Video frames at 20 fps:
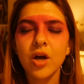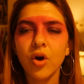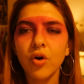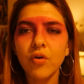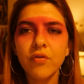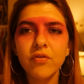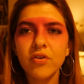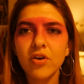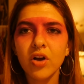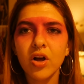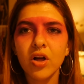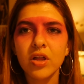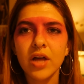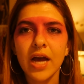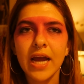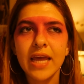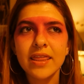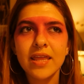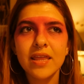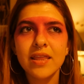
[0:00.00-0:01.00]
Overall,
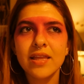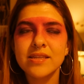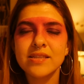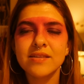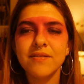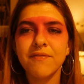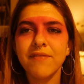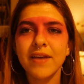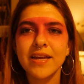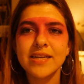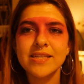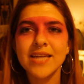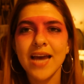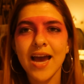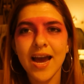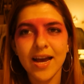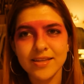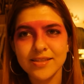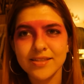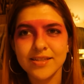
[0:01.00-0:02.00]
I think this is a
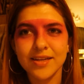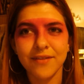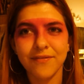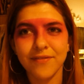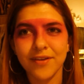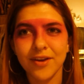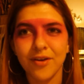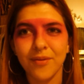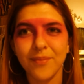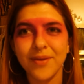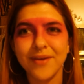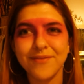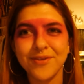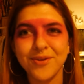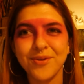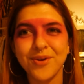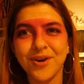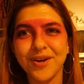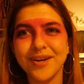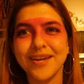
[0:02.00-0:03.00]
fantastic film, if
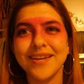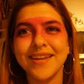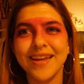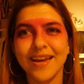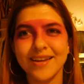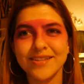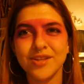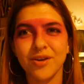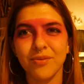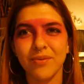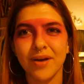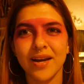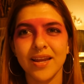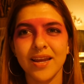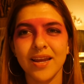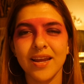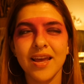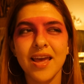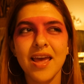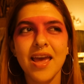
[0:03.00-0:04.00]
you couldn't guess
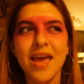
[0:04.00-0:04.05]
already.